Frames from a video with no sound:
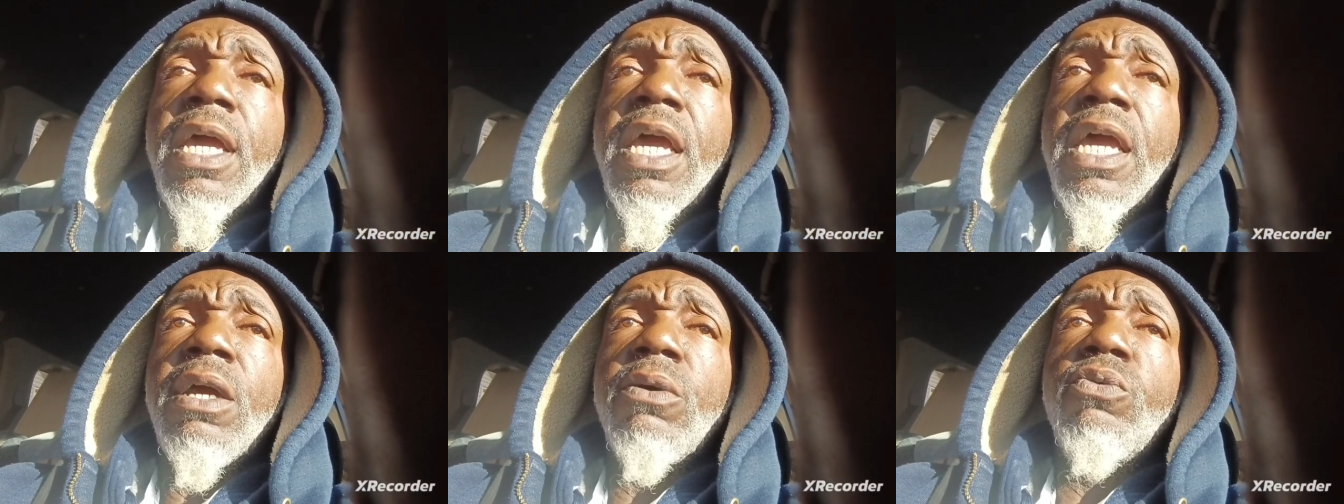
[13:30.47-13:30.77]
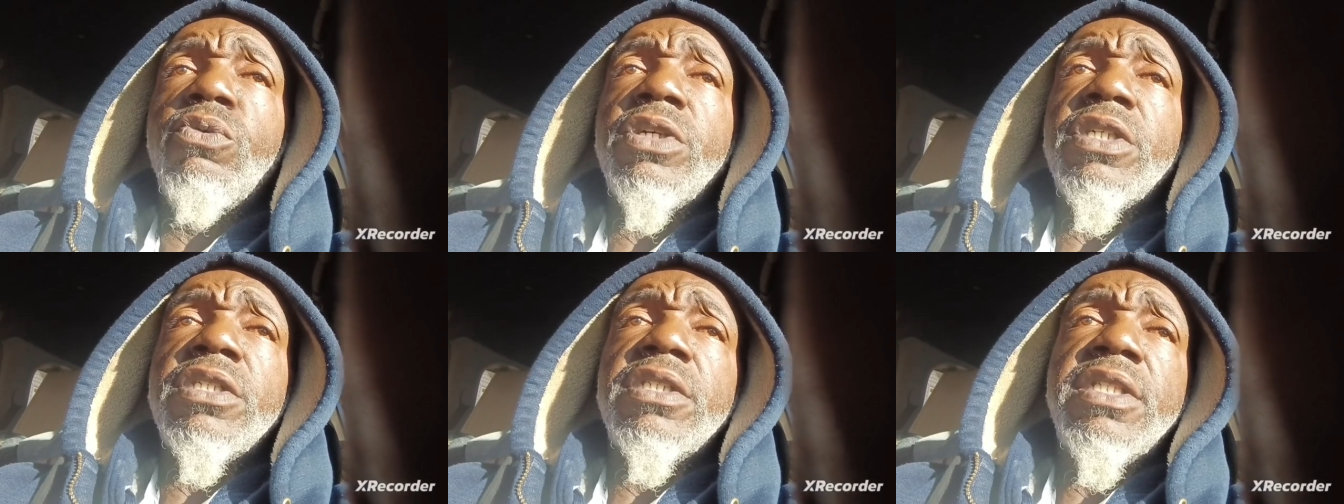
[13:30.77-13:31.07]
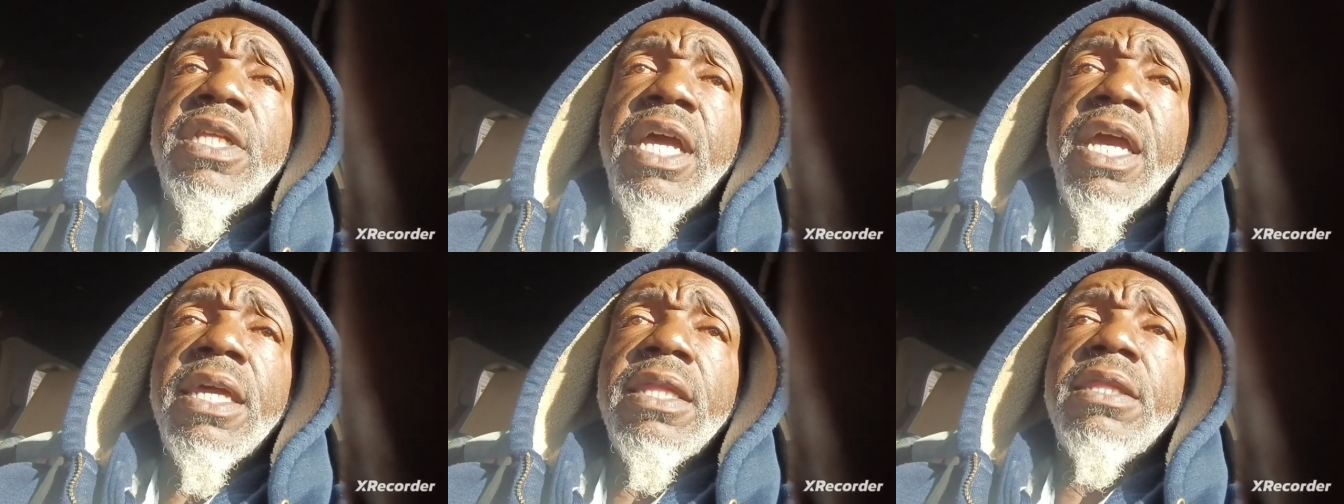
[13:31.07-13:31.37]
and which
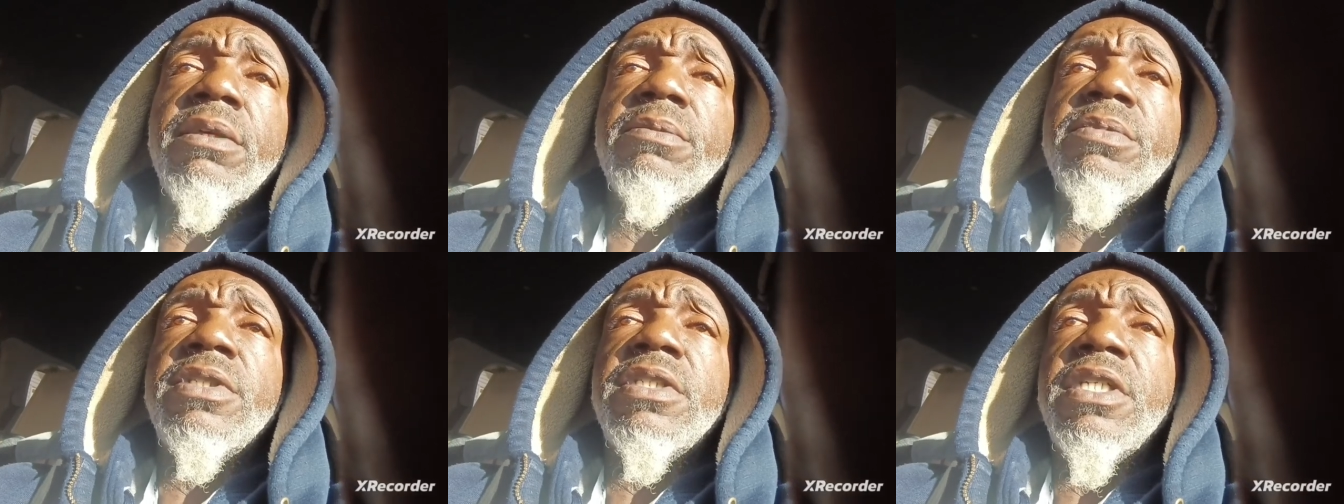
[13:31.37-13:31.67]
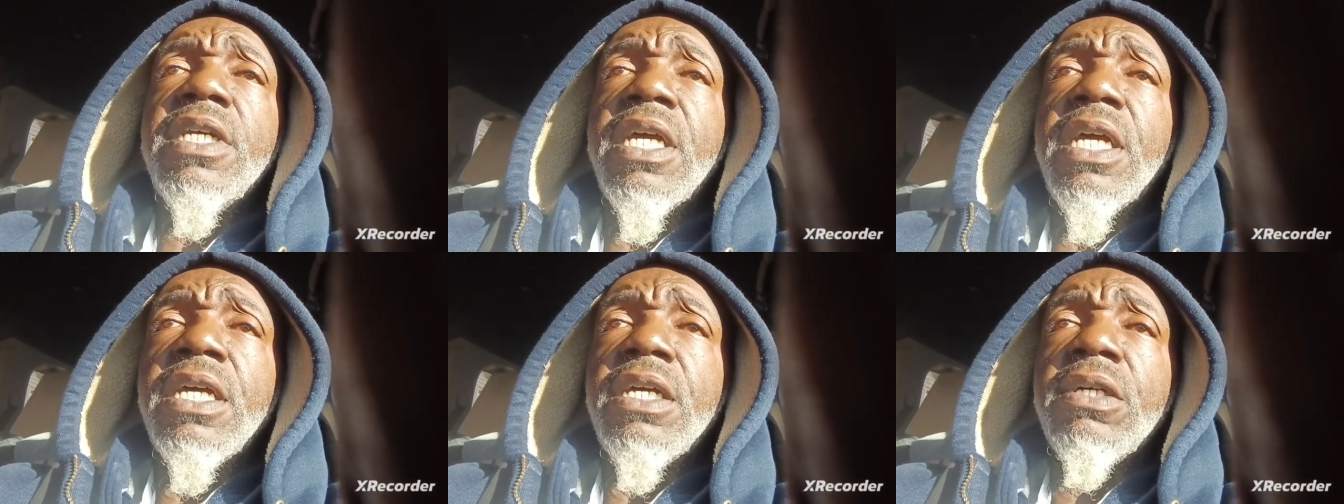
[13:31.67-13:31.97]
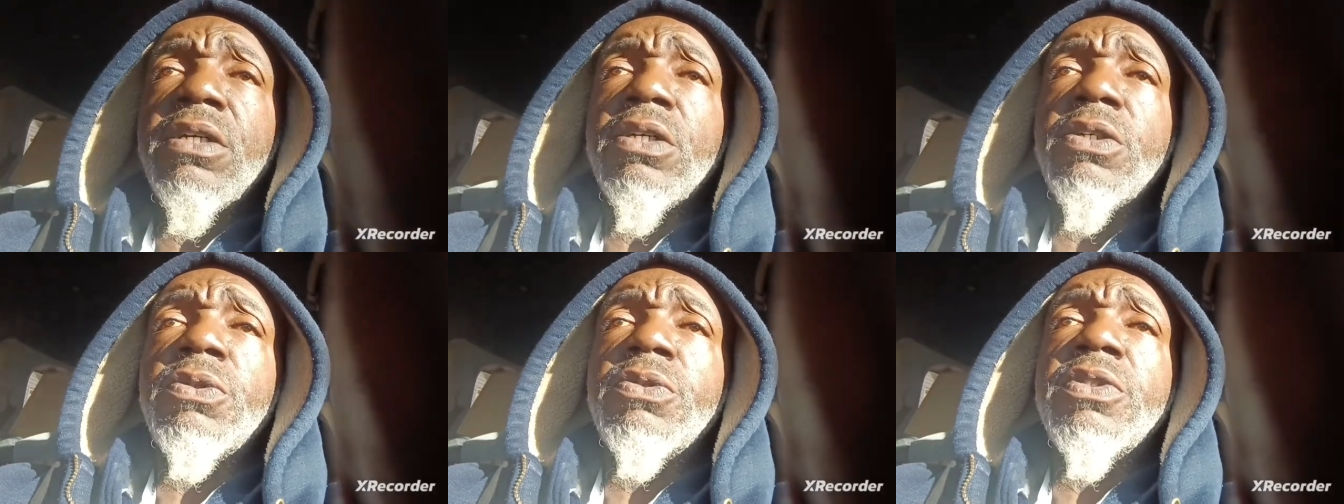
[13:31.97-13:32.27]
they
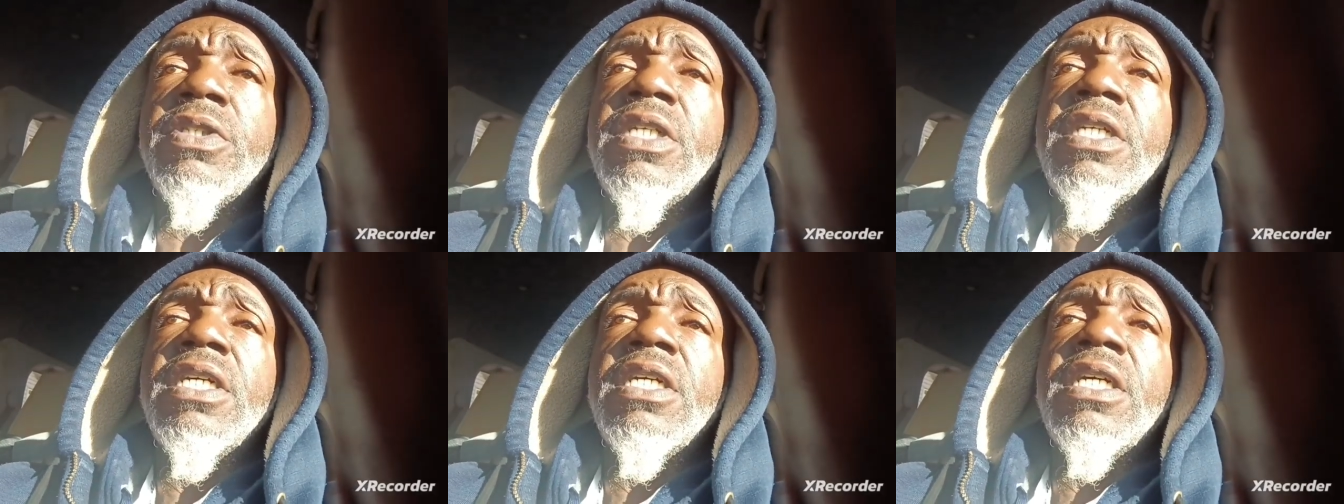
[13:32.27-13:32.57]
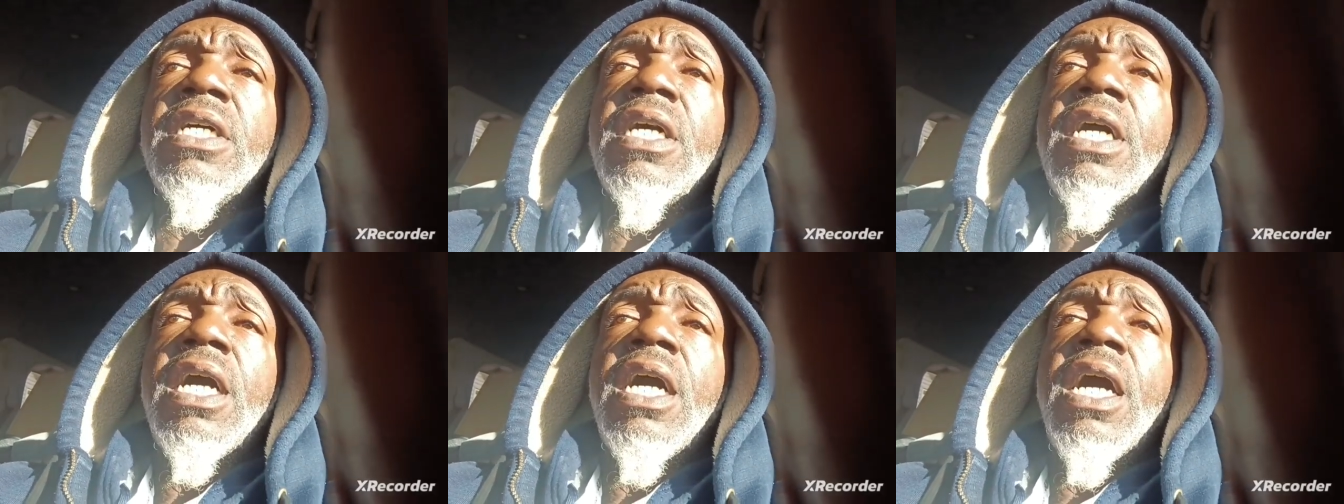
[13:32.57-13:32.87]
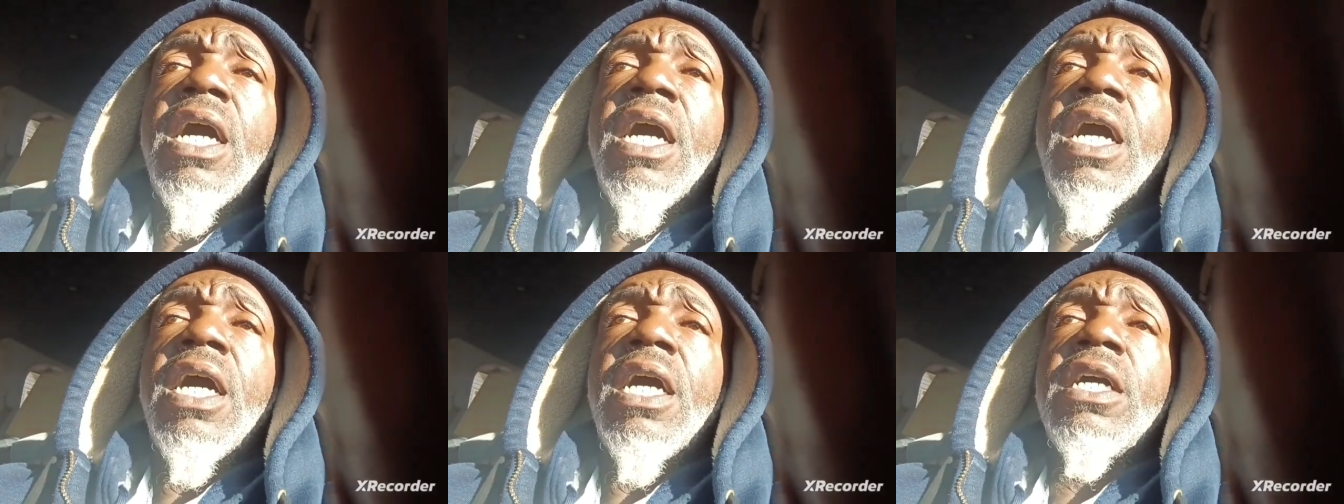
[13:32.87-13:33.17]
themselves
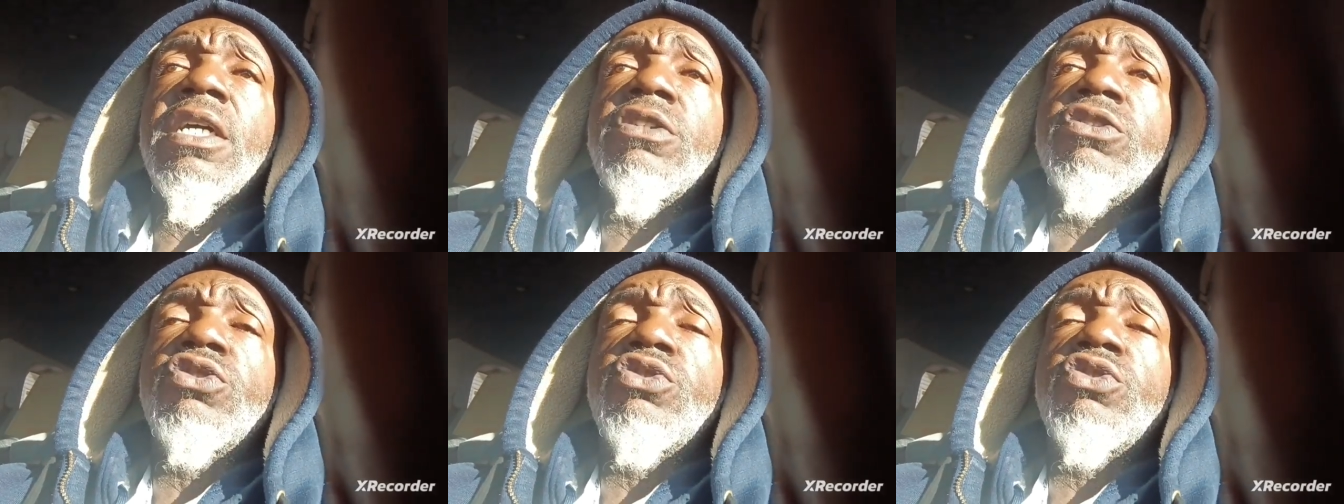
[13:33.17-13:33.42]
are